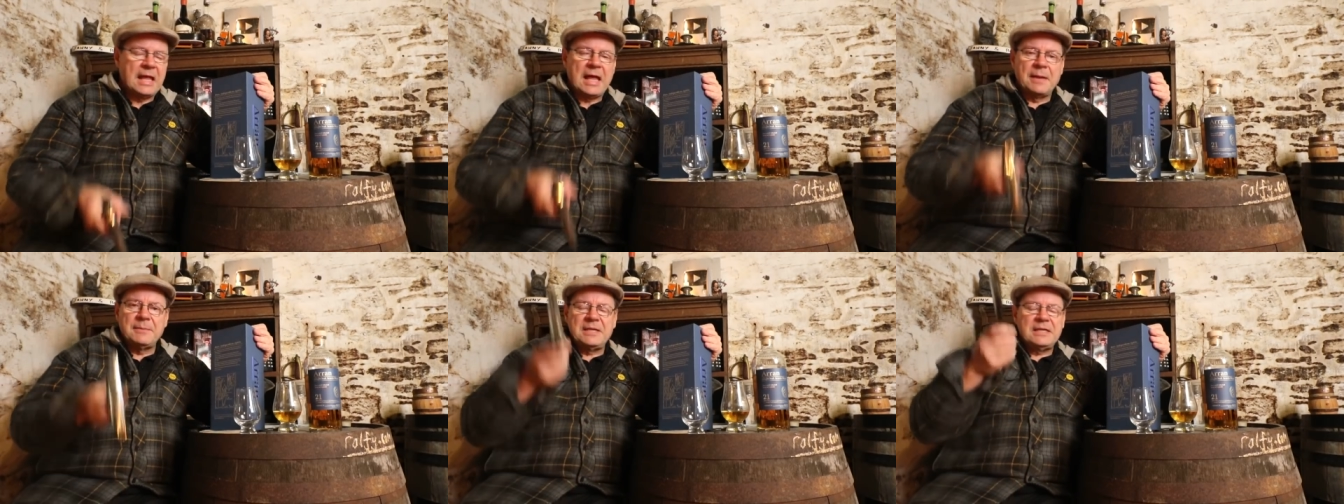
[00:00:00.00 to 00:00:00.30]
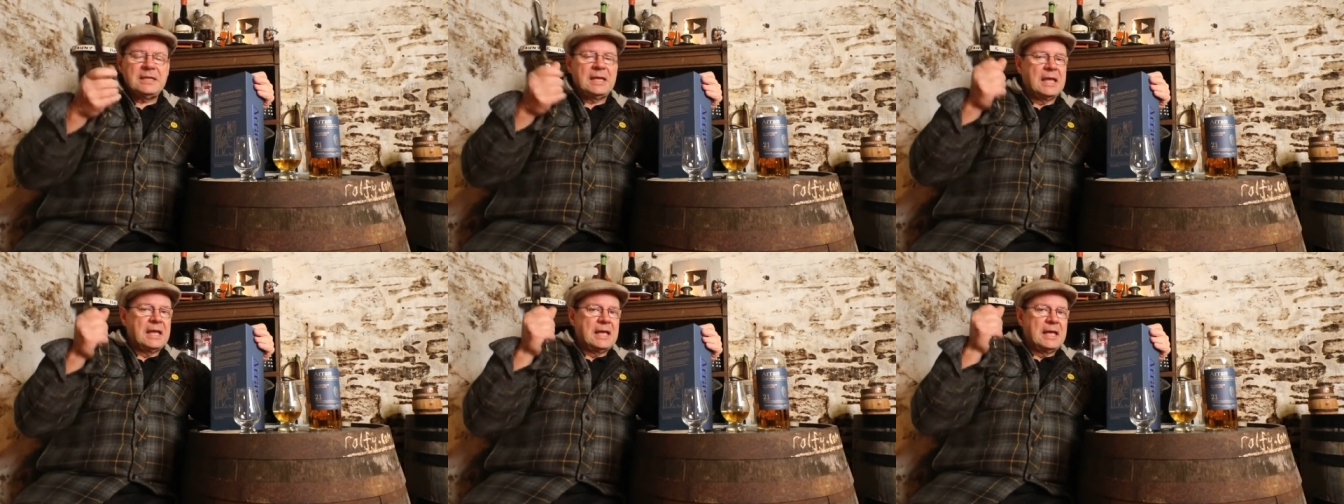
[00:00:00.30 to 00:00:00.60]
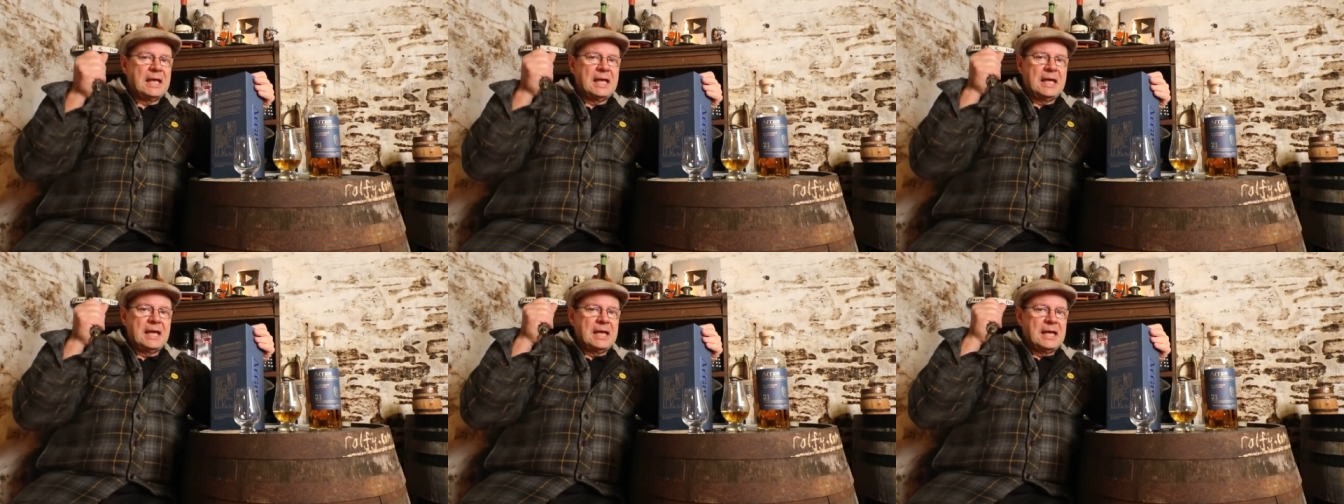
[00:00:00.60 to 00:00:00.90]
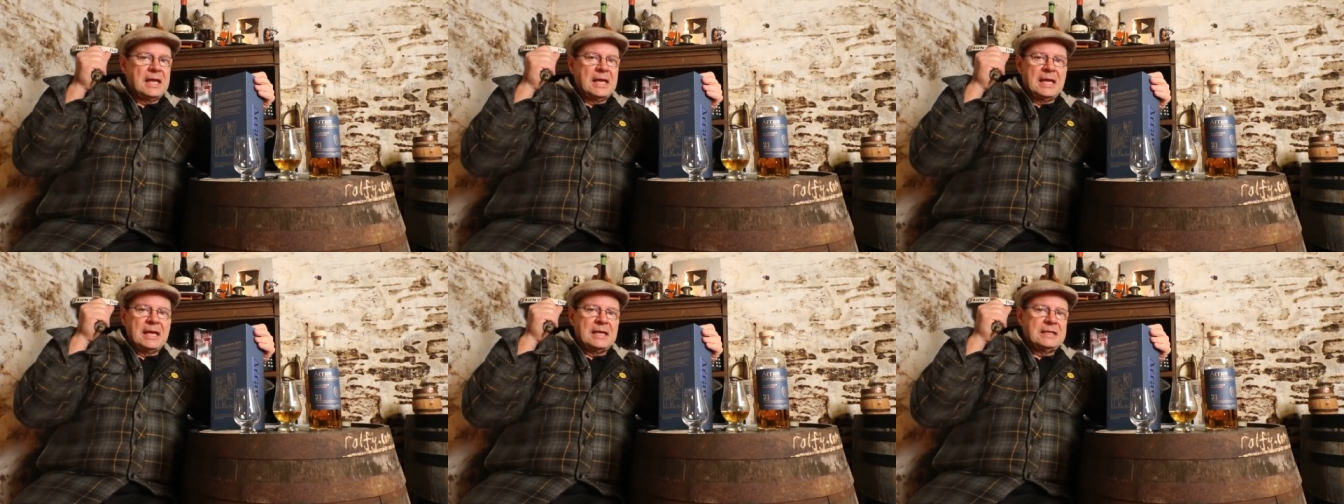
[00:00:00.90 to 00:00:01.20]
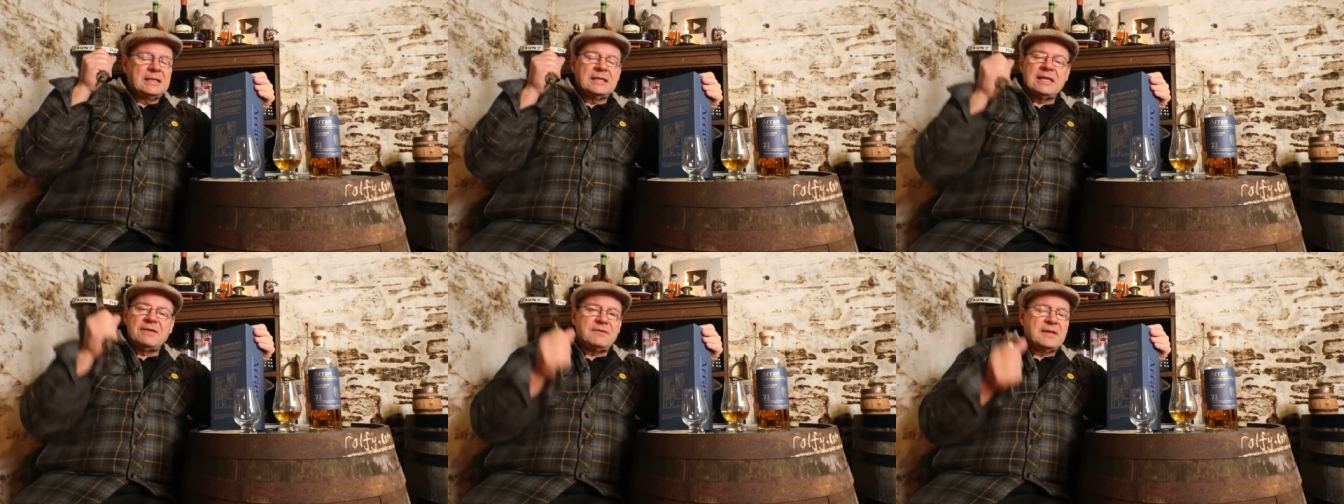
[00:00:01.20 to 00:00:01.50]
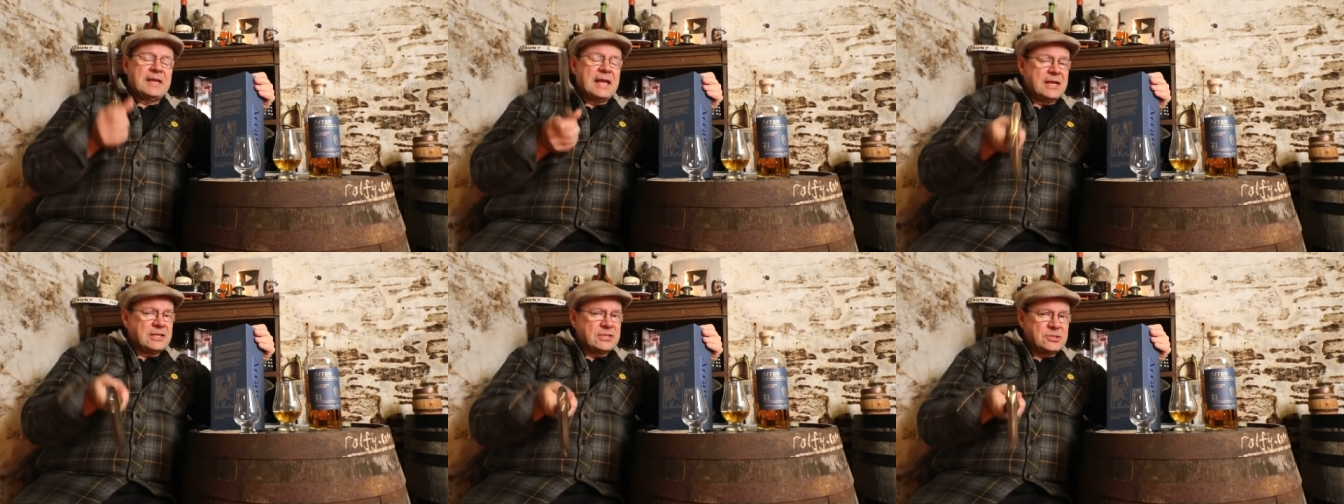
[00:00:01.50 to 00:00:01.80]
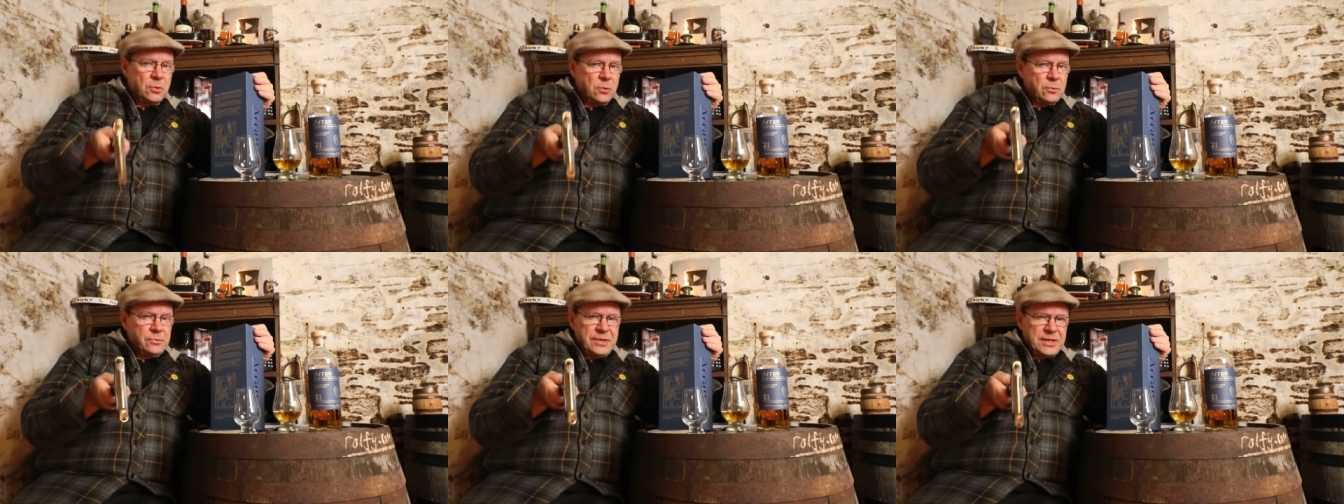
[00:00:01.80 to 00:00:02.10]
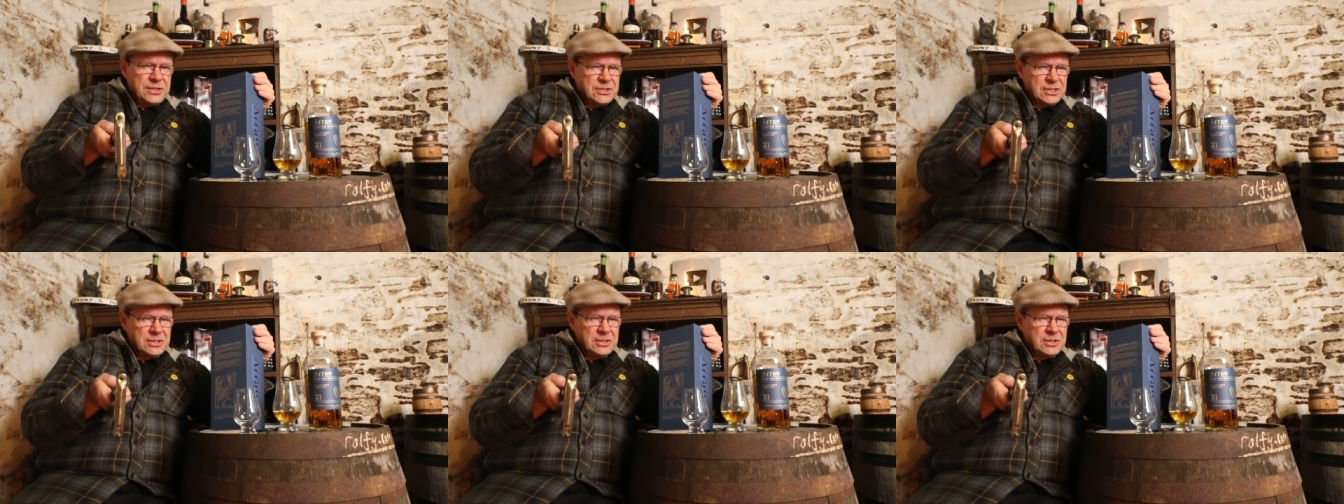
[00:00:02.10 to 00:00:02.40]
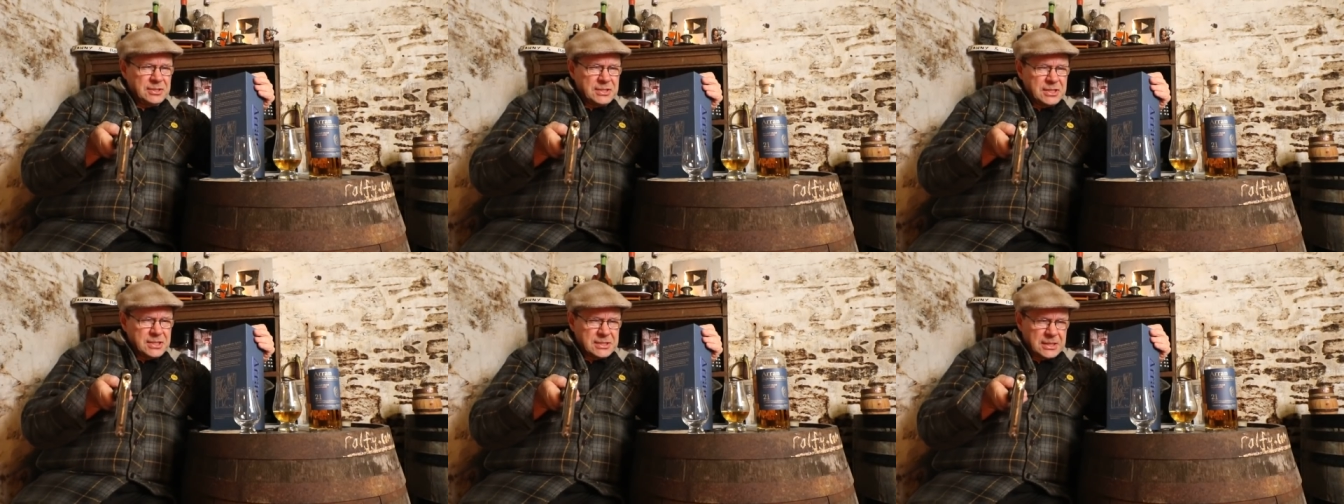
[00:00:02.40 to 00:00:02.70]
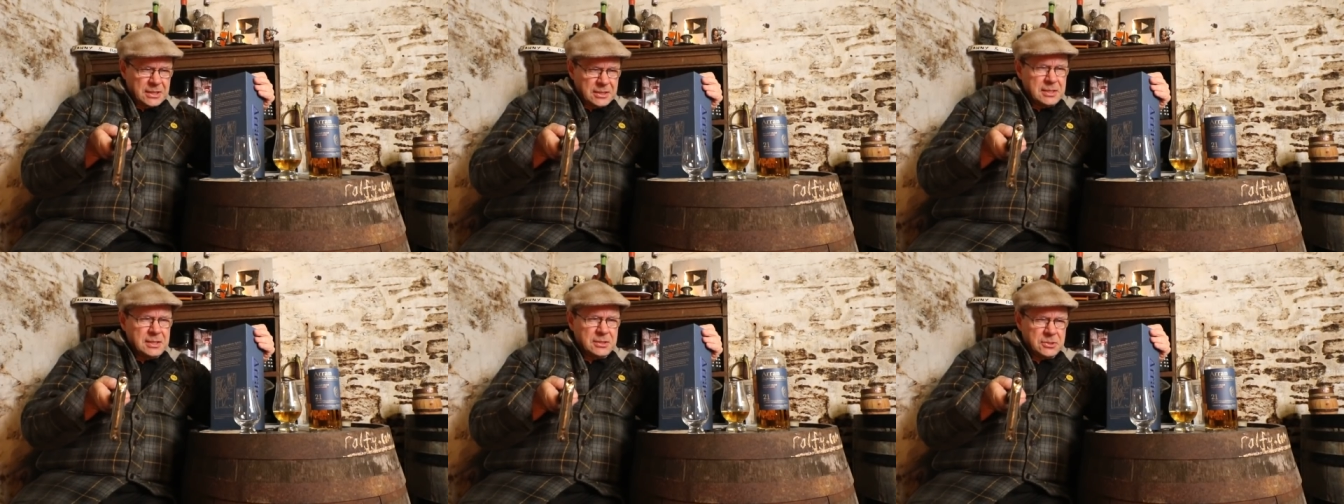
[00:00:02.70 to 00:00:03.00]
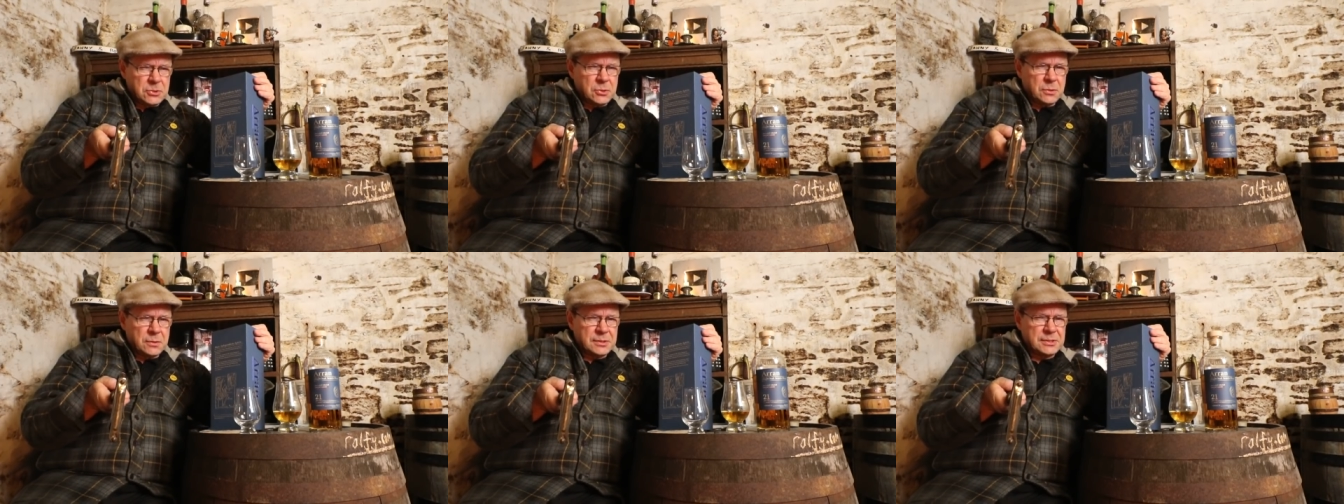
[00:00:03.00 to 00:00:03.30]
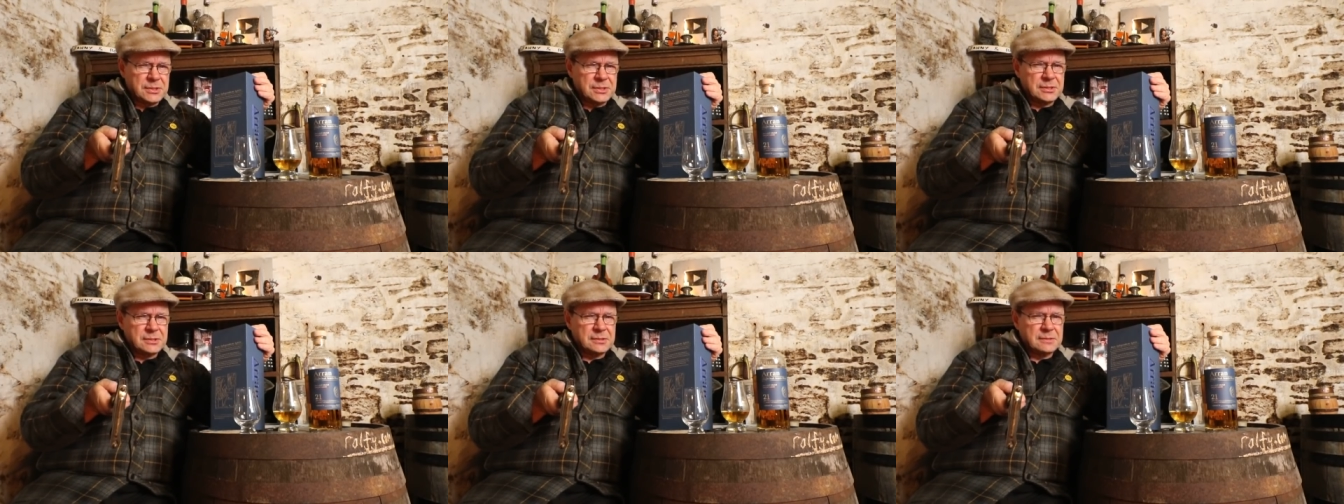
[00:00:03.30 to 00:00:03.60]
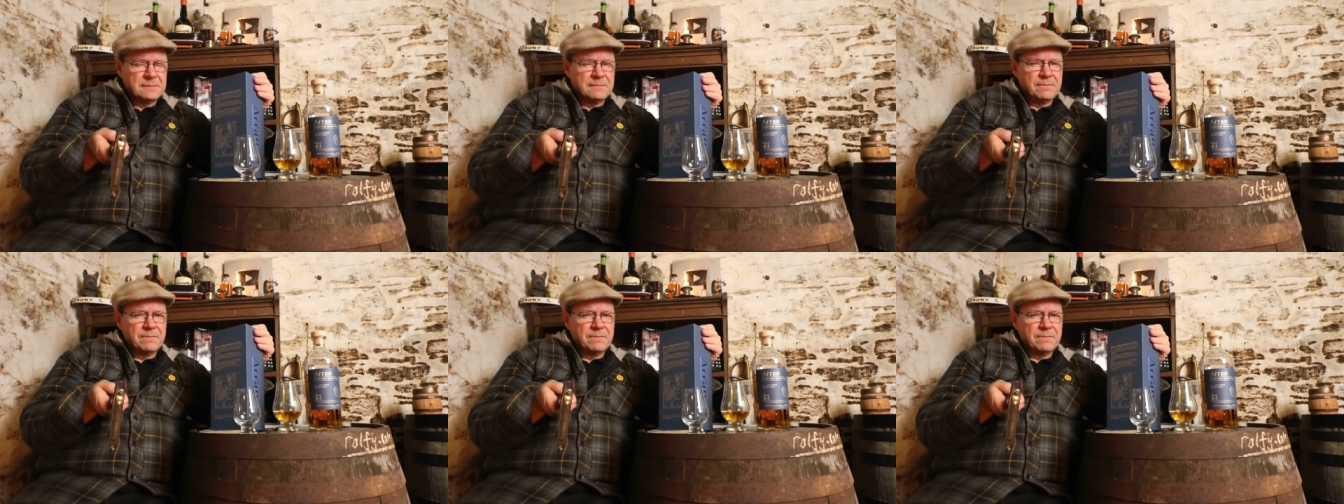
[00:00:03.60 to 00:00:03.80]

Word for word: I mean, you never get told this in your distillery tours,